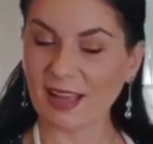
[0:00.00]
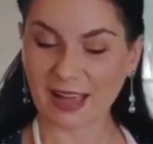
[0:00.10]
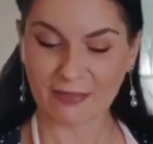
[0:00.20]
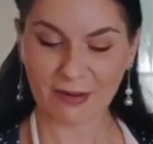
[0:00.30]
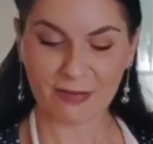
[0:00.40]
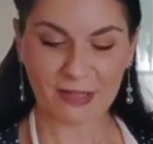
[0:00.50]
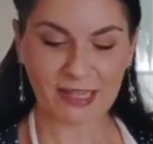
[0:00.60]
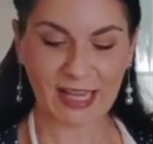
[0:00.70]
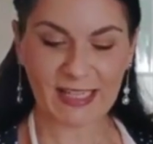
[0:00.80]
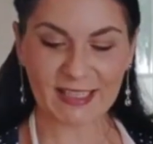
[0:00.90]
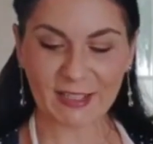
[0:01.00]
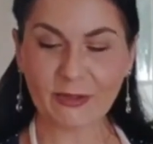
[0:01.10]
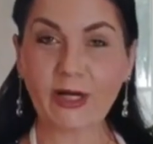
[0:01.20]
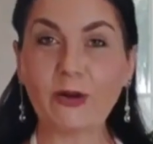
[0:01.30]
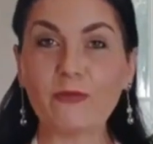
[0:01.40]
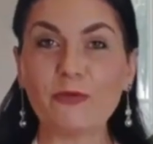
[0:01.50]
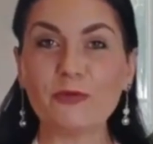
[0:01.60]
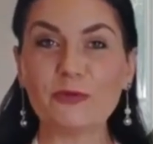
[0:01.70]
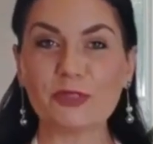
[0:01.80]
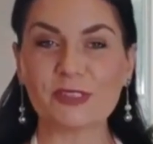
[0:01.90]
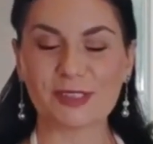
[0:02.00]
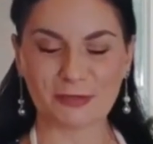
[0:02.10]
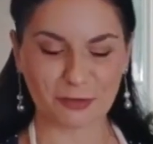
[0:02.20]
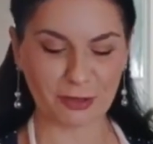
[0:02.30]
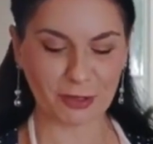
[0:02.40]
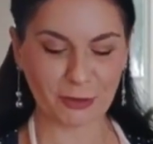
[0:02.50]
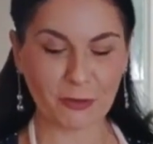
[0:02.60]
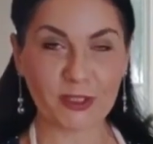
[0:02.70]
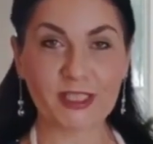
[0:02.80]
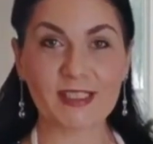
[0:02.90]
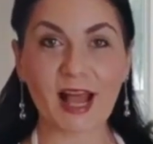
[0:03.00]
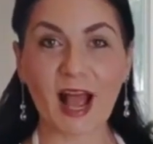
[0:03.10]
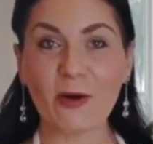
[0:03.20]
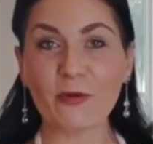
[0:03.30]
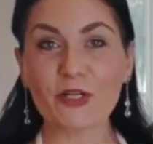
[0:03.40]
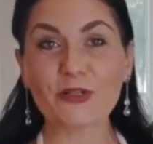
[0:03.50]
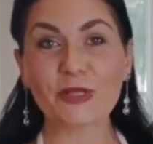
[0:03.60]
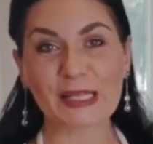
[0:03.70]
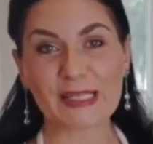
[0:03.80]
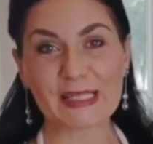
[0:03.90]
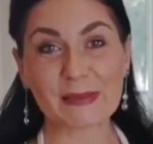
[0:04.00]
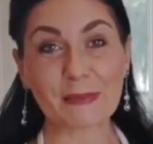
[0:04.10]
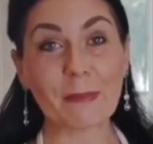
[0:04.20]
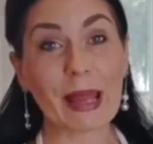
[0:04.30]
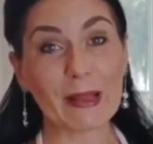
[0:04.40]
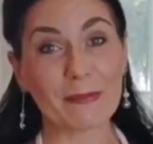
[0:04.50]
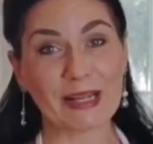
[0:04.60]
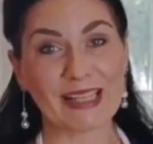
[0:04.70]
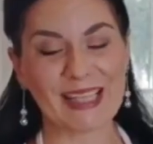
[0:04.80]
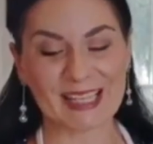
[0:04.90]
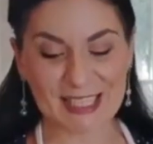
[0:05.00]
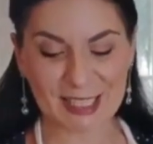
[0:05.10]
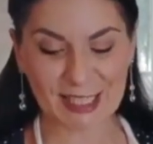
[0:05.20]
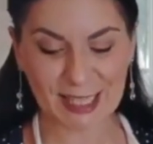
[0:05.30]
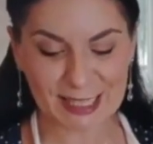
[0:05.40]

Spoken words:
Half hour later, look how beautiful and gorgeous. I wish you can smell my kitchen.